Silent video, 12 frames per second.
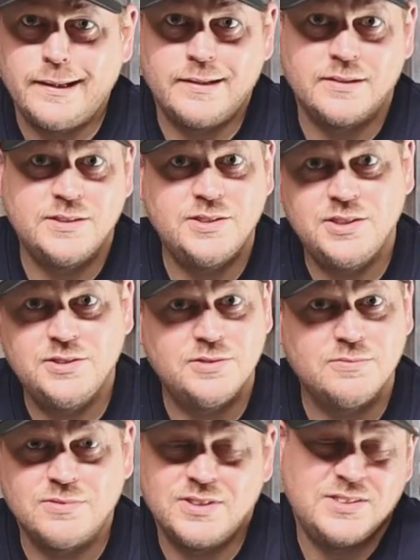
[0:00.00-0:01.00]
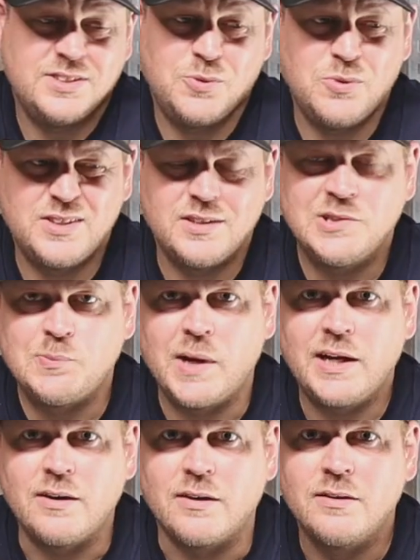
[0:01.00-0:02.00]
and let's see what does
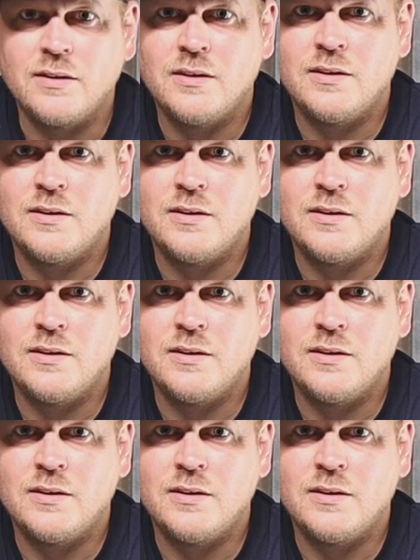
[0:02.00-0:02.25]
better.